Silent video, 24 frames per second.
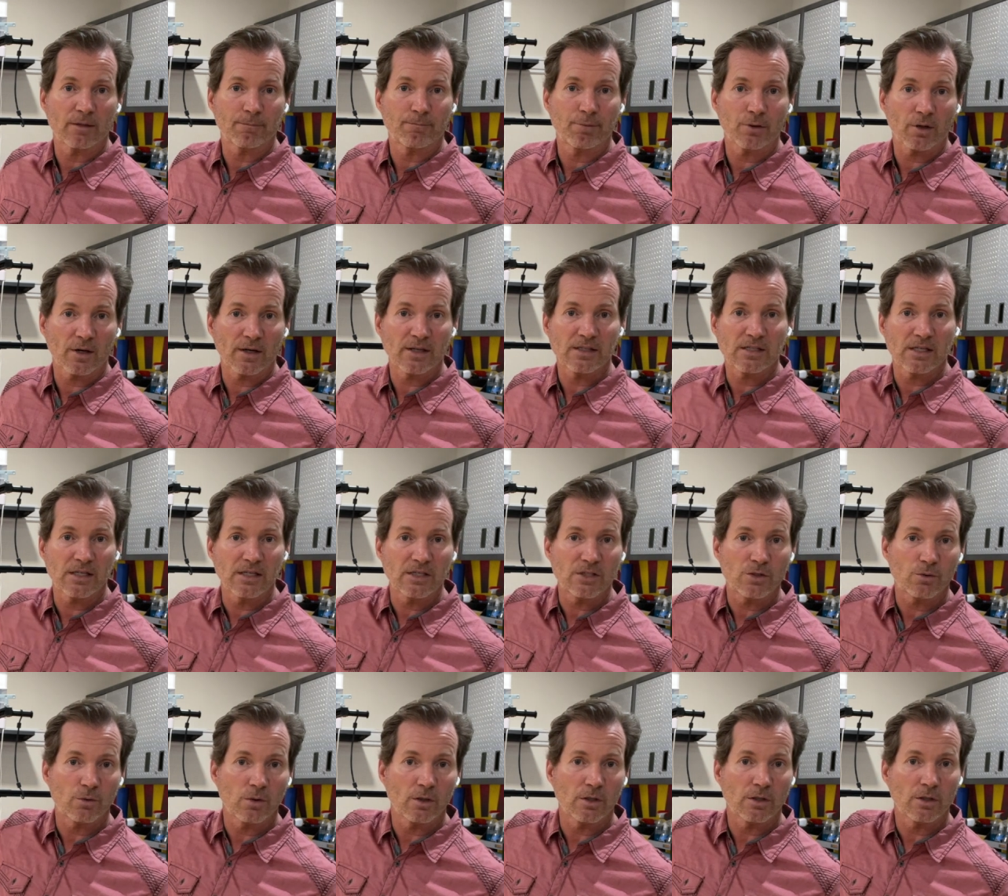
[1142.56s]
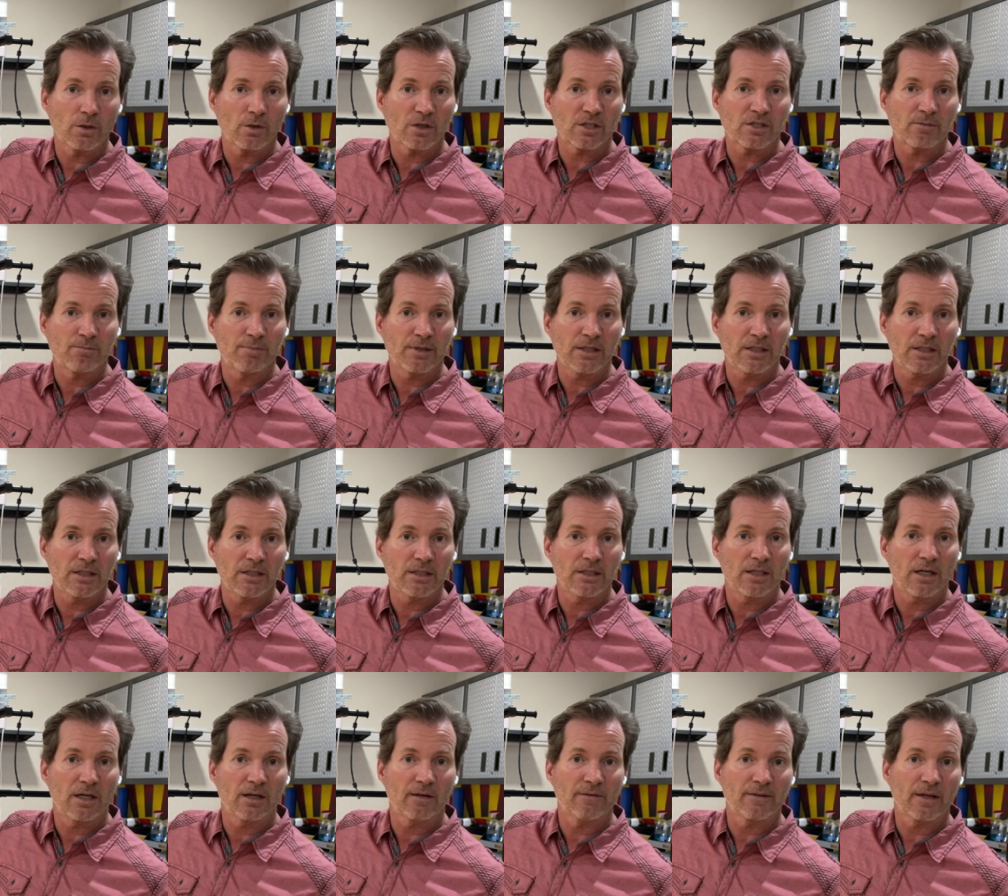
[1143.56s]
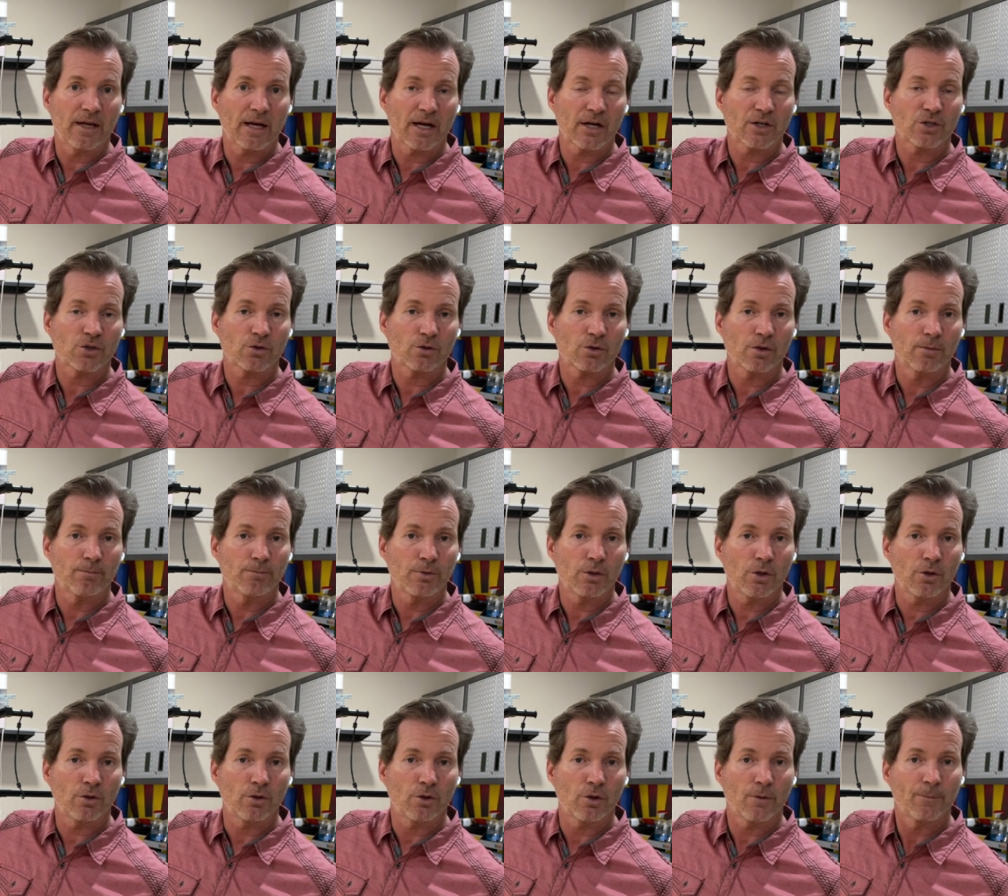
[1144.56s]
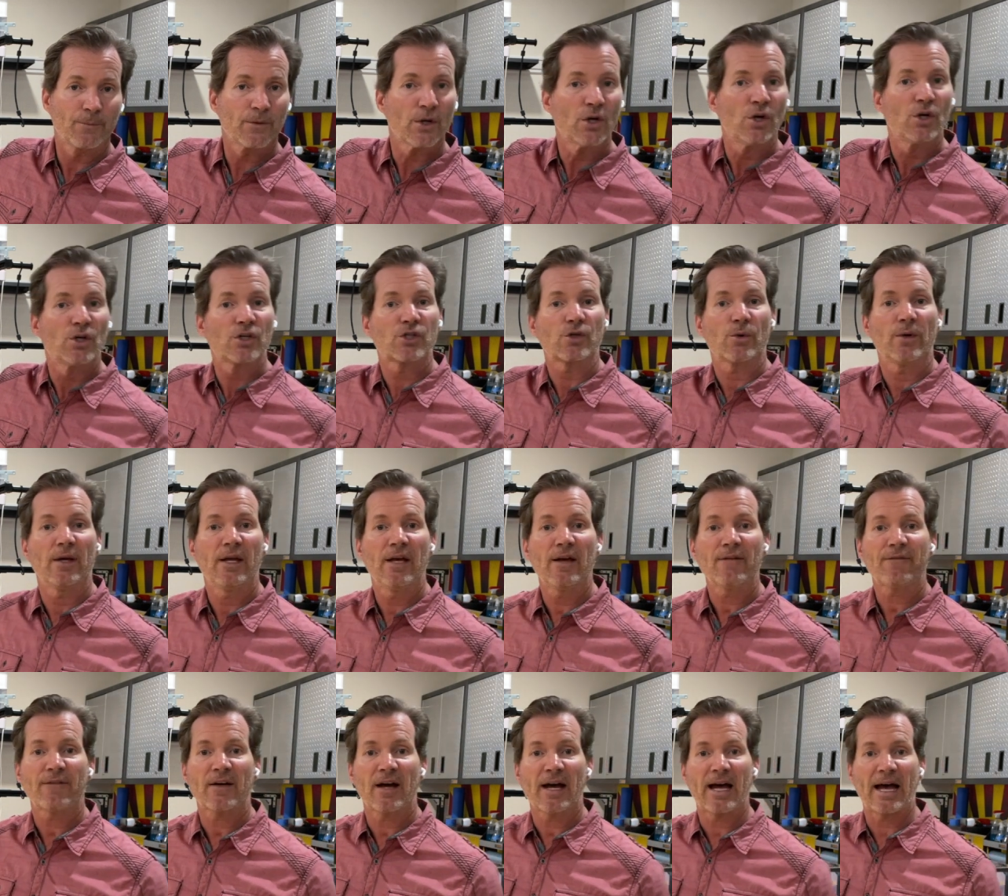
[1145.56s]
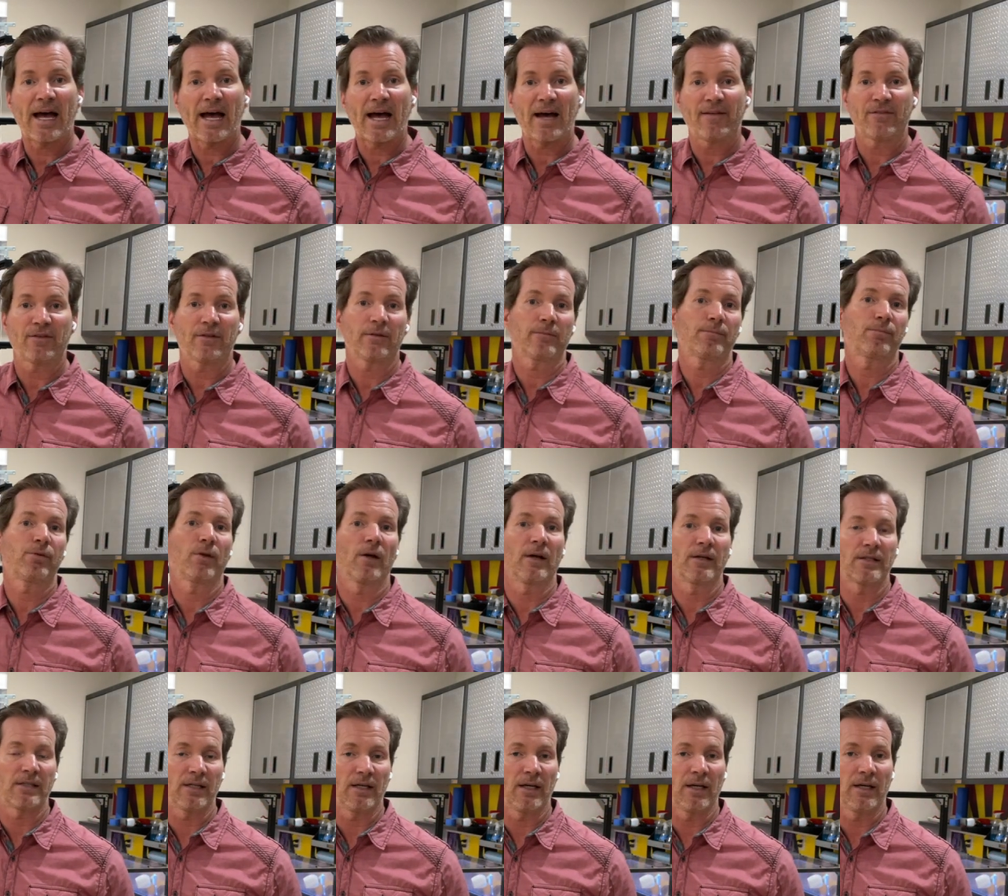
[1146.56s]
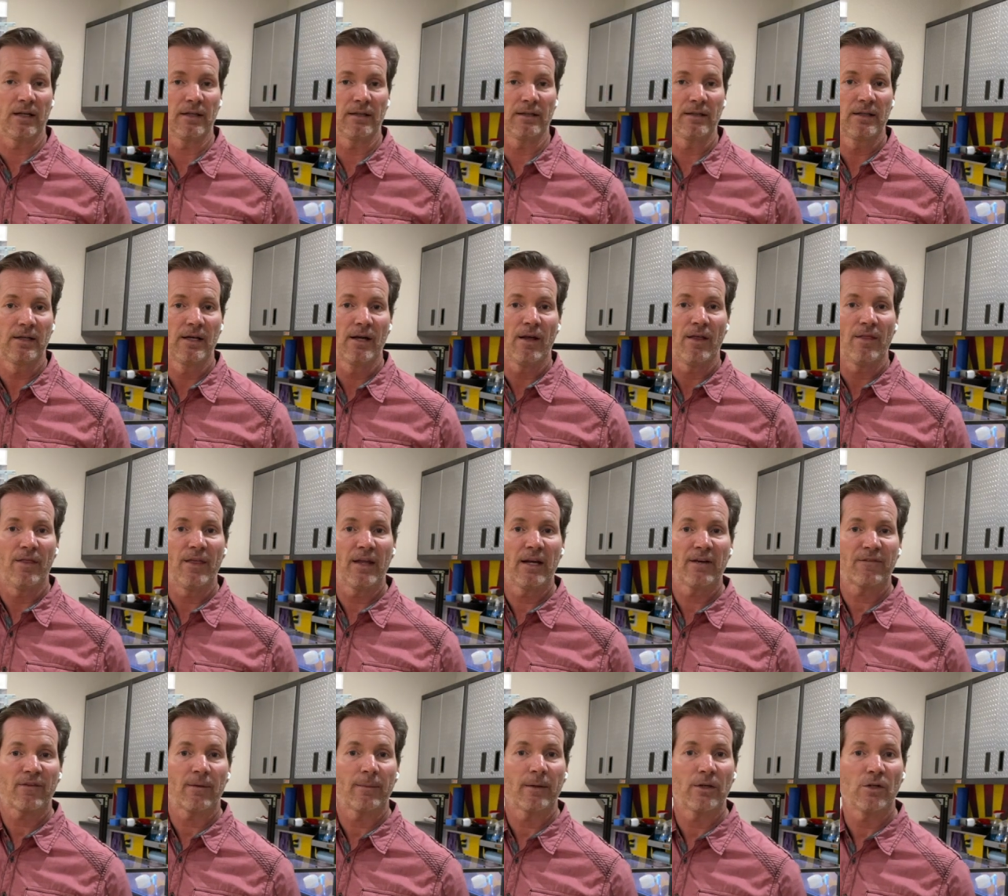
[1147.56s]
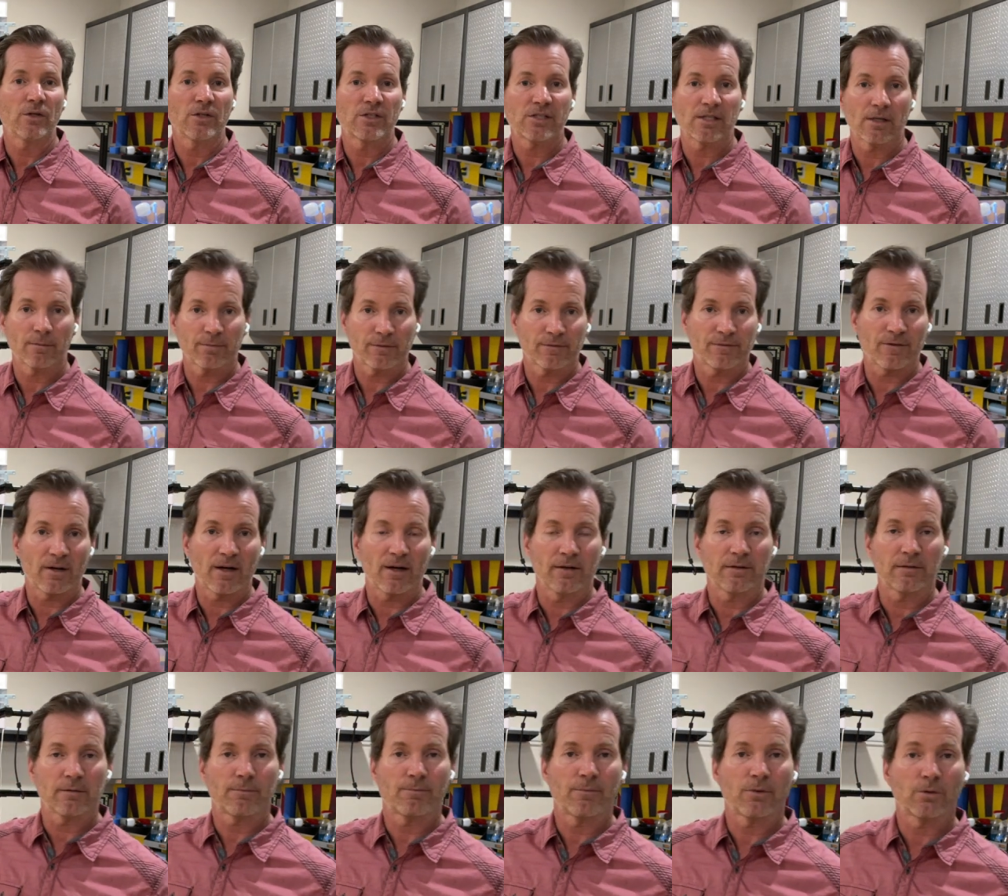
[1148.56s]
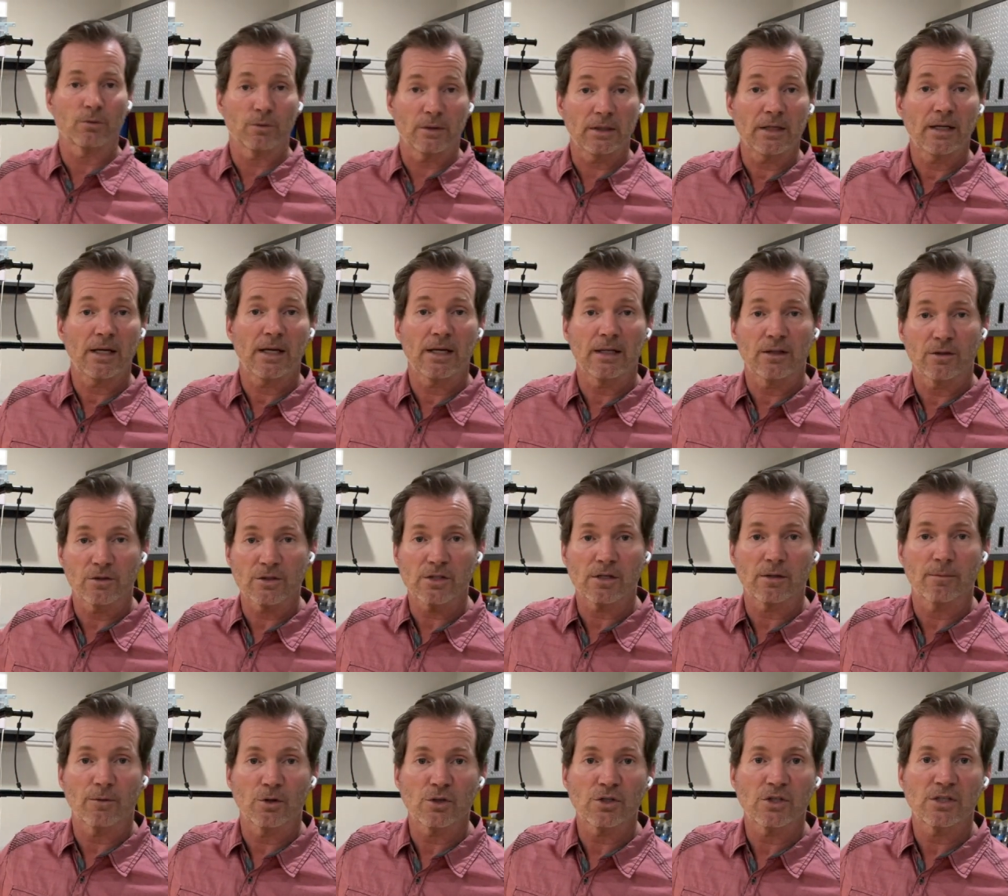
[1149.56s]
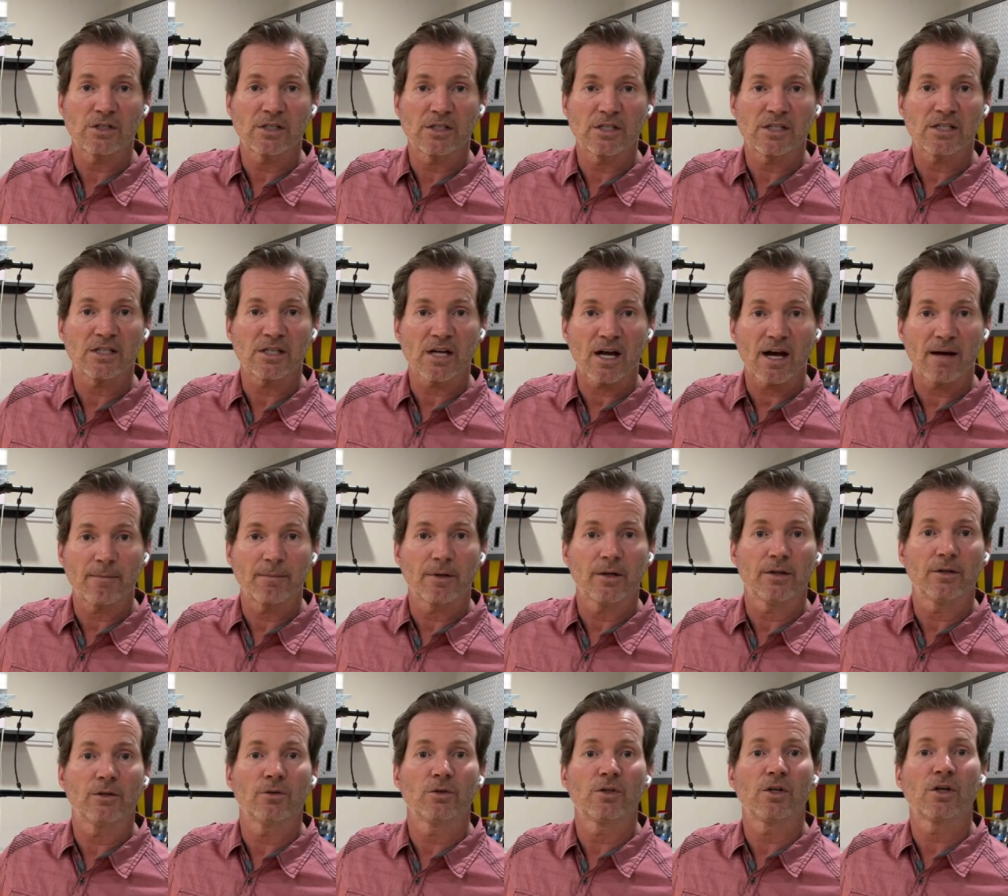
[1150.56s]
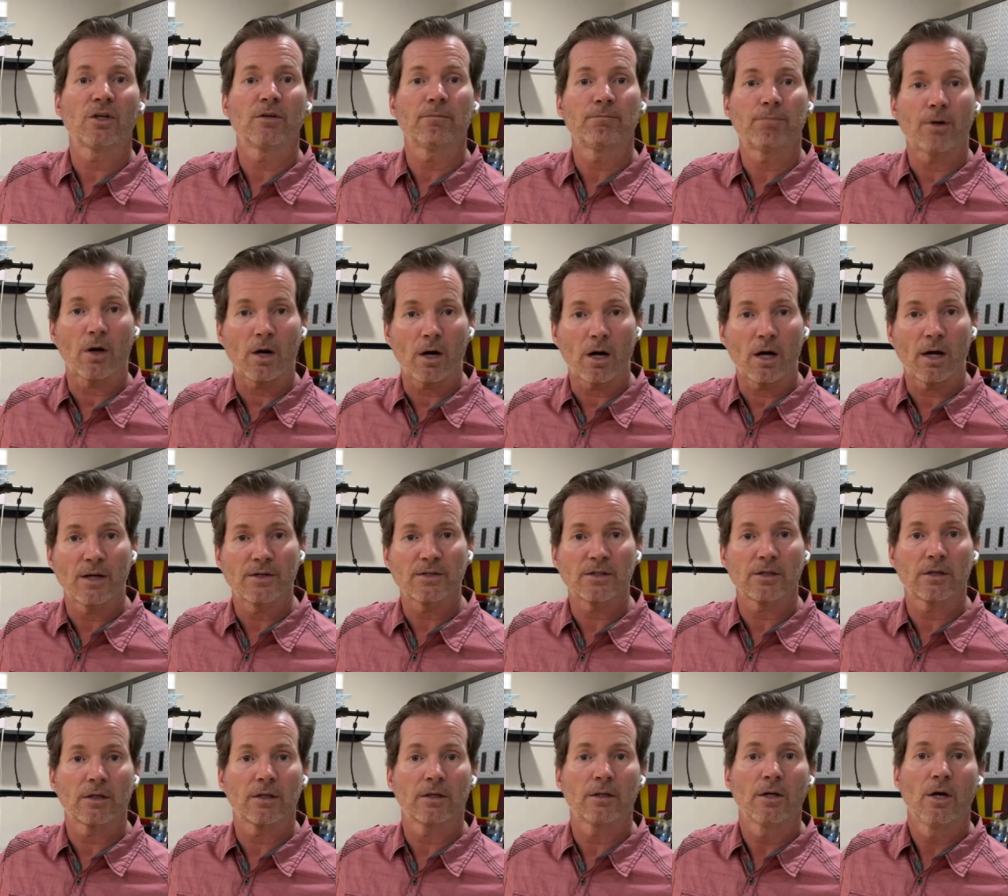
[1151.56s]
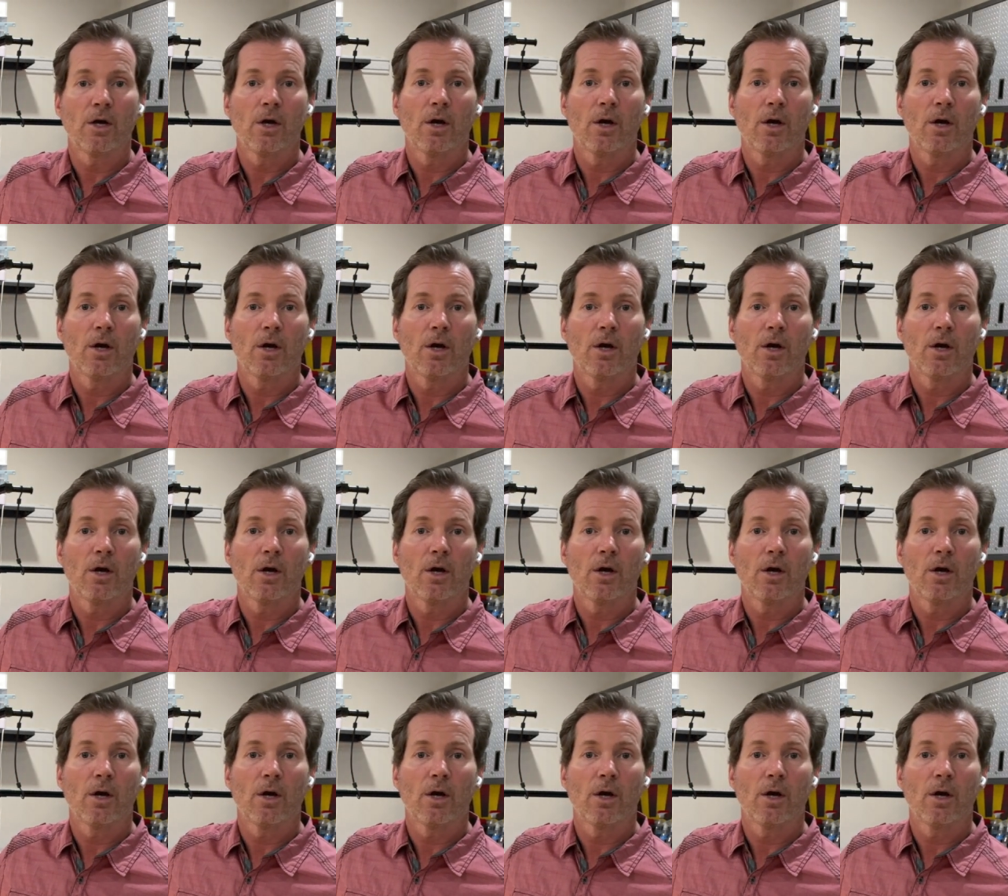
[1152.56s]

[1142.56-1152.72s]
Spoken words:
It plugs into a USB of the actual computer. So if I have it plugged in, then if I'm going to use Simplified 3D, there's an emergency stop button, or you can pause it.